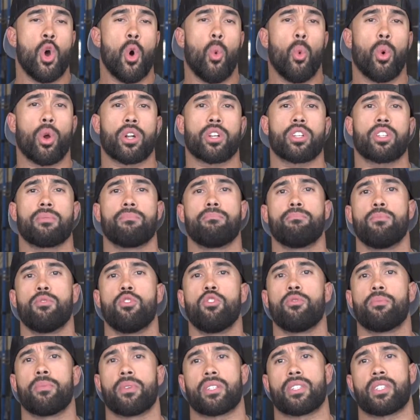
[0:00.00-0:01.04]
what are some
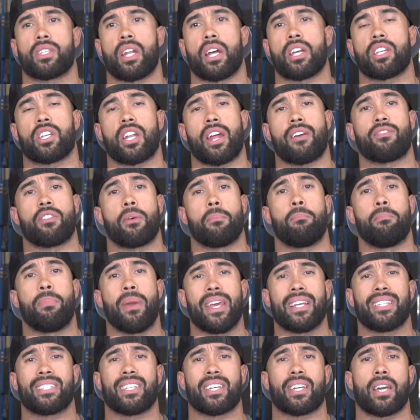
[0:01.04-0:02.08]
movements that I should have the
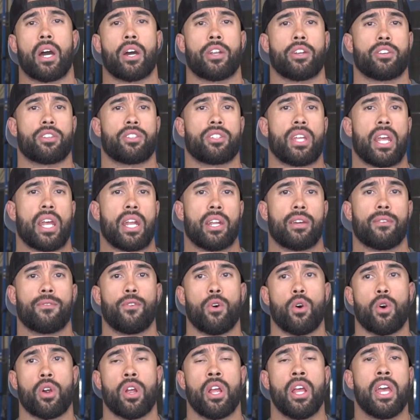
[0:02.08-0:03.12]
basic understanding
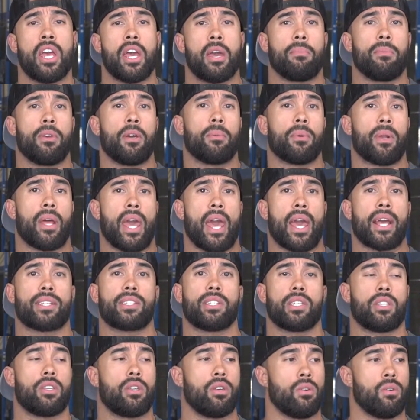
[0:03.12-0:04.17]
for and be able to
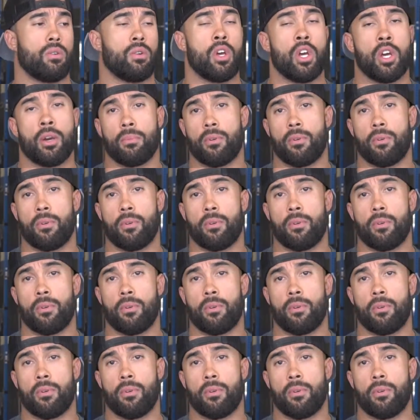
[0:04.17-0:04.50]
execute